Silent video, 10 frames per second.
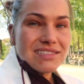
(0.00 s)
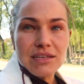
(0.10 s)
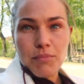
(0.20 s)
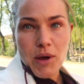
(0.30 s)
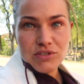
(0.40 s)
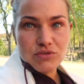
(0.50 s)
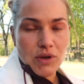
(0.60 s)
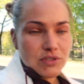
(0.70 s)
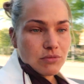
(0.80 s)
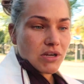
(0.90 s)
Since I bounce
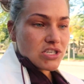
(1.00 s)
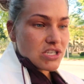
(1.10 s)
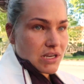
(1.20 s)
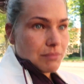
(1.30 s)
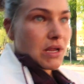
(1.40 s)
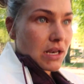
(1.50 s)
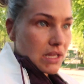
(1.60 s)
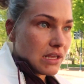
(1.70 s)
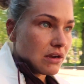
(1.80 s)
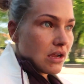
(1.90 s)
around too much and I'm not
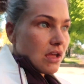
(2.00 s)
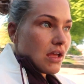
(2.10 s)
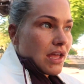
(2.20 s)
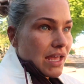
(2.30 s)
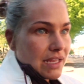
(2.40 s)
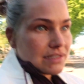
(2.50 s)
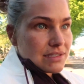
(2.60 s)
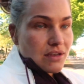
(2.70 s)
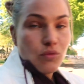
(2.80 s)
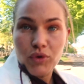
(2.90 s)
here 8
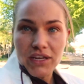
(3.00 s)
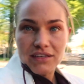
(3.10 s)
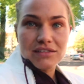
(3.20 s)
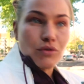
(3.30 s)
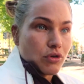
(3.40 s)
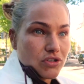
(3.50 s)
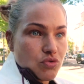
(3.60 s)
weeks or